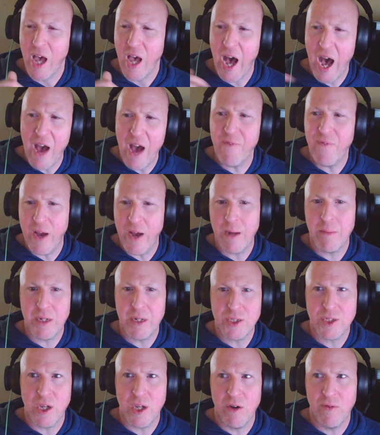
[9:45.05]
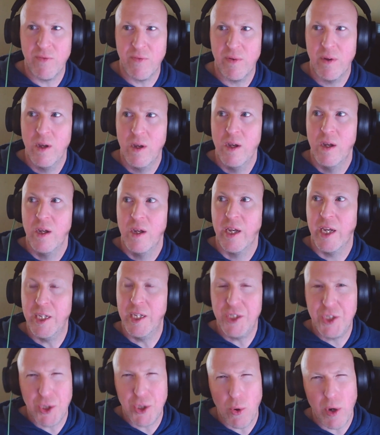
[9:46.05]
I found myself
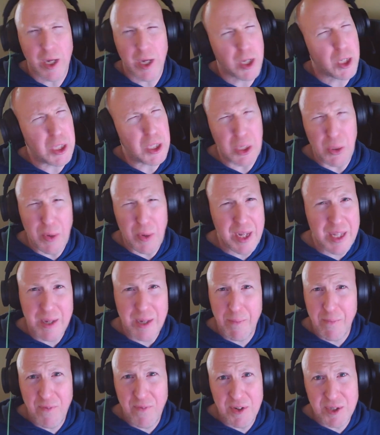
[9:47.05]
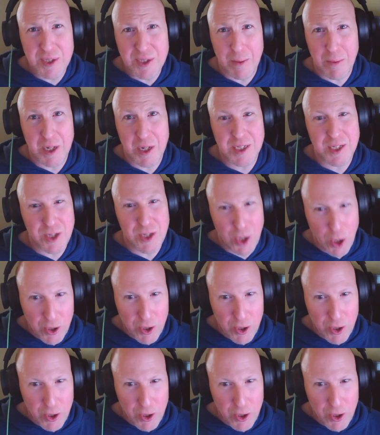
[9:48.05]
enjoying gluing them for some reason,